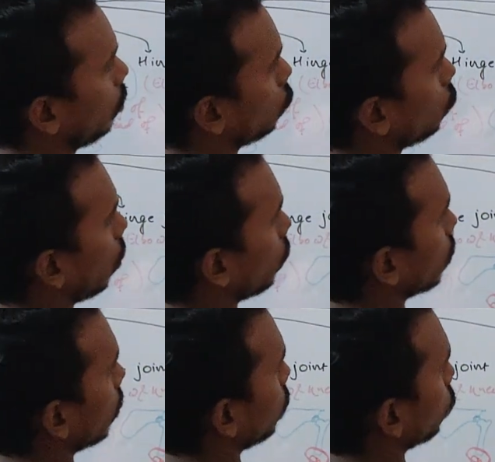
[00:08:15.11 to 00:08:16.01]

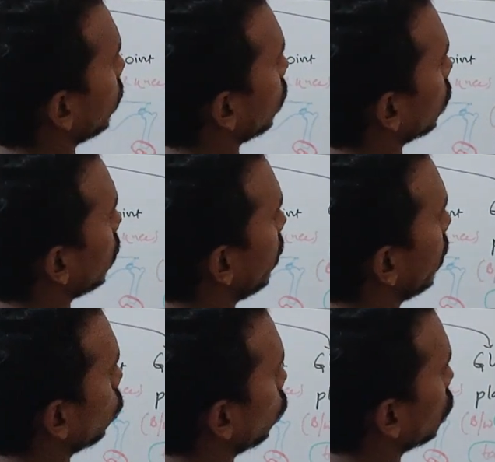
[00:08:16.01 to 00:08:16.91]
2023
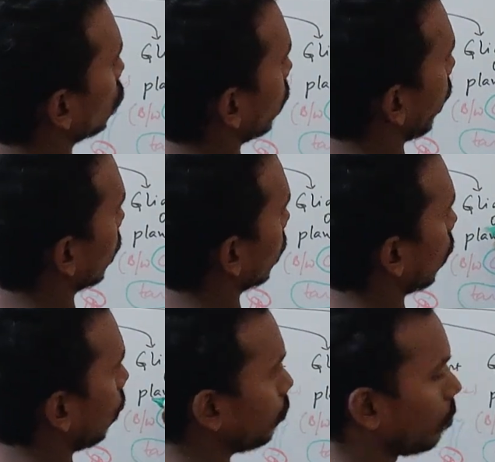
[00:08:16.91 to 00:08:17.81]
NEET question has
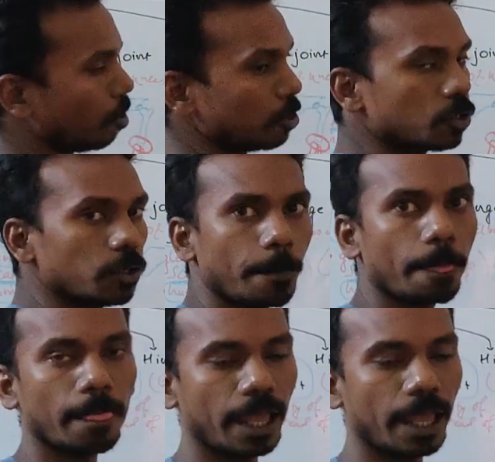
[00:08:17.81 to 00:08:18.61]
come also,